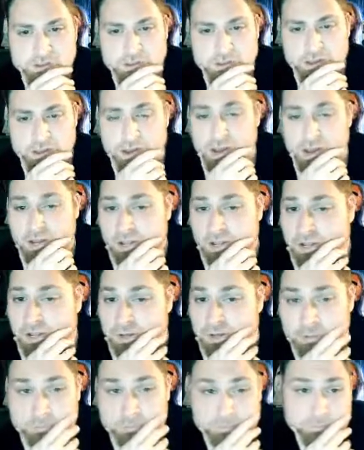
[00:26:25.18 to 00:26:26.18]
I
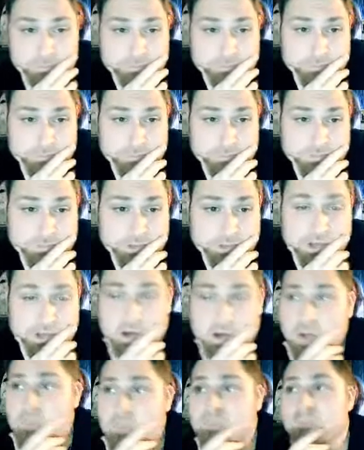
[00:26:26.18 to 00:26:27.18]
don't
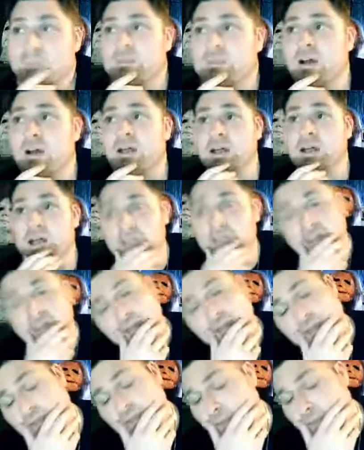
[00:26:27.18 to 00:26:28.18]
know. I
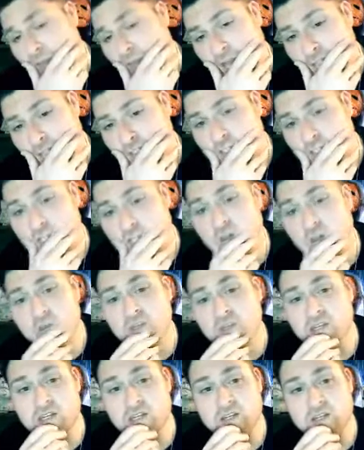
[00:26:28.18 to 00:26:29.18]
just know
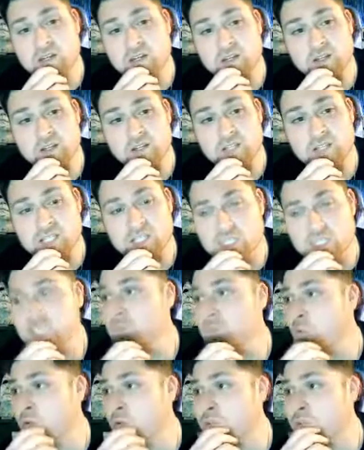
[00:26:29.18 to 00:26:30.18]
that this is a
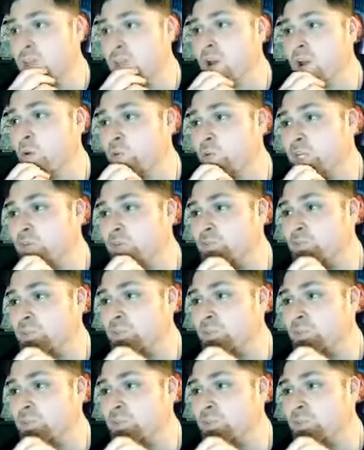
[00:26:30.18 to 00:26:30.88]
movie that I will definitely